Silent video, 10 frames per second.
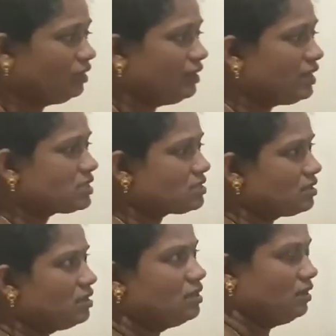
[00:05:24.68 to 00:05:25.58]
Next,
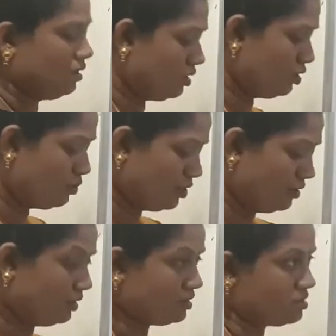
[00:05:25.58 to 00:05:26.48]

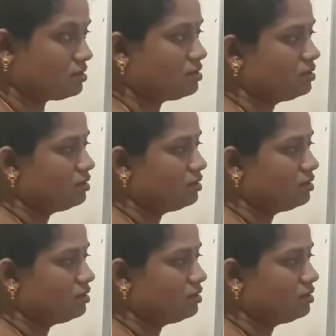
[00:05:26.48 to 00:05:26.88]
glomerulus.